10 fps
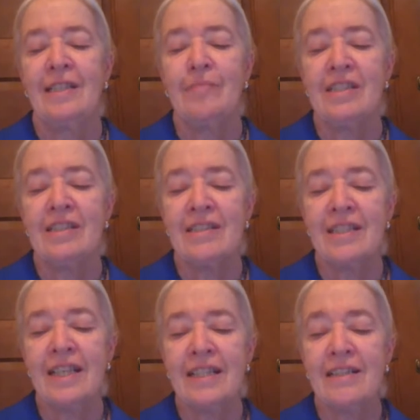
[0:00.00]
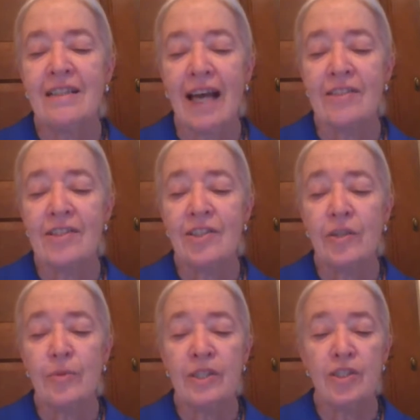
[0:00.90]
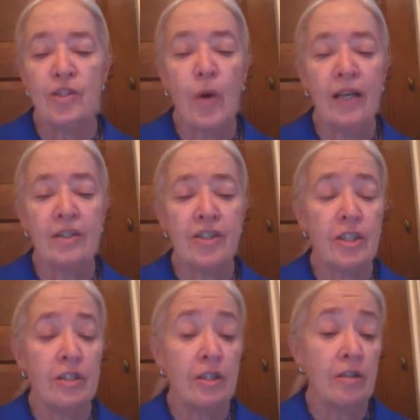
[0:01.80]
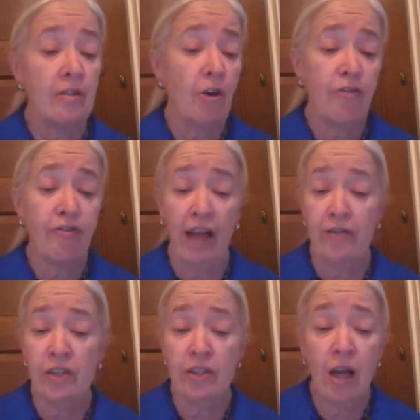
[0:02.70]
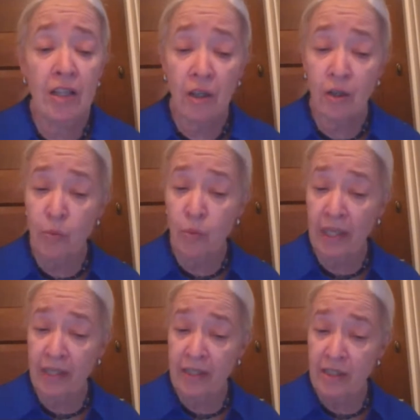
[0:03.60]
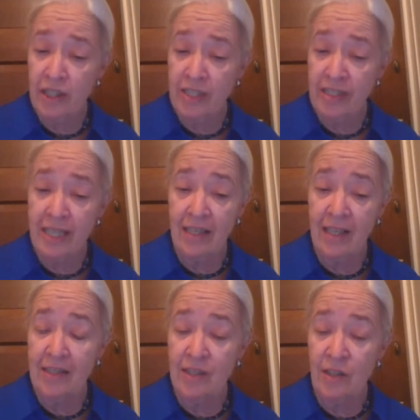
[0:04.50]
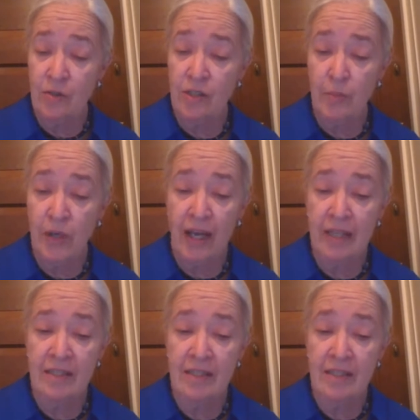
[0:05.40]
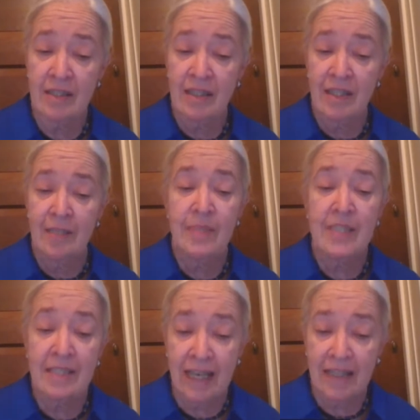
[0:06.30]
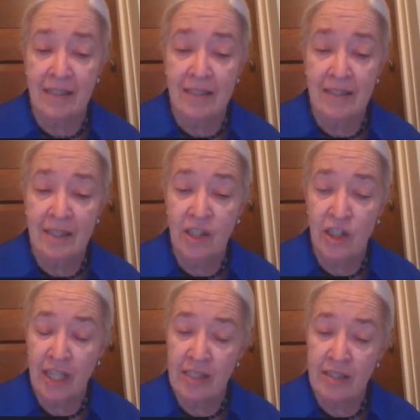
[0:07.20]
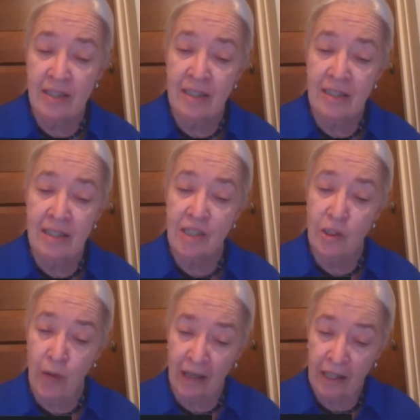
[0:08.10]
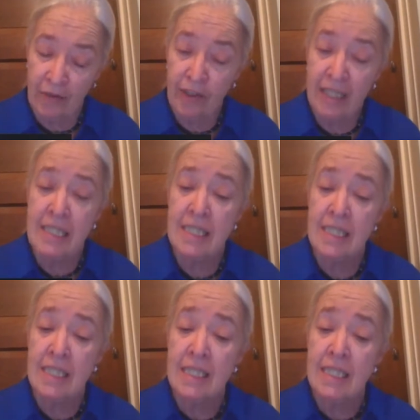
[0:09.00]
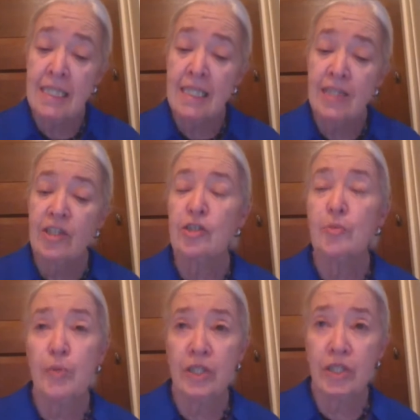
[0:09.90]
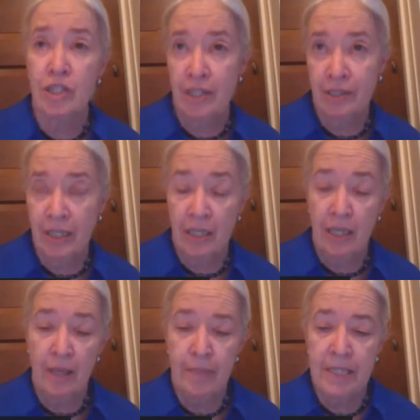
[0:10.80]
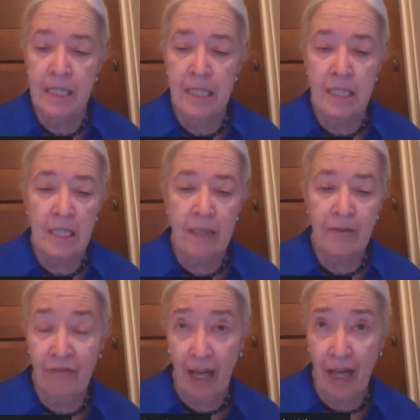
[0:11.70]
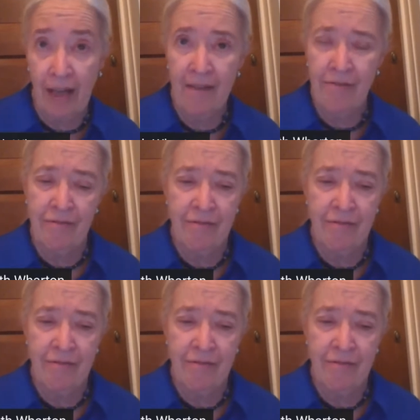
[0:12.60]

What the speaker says: Mrs. Slade glanced at her wristwatch. 5 o'clock already, she said, as though surprised. Mrs. Ansley suggested interrogatively, "There's bridge at the embassy at 5.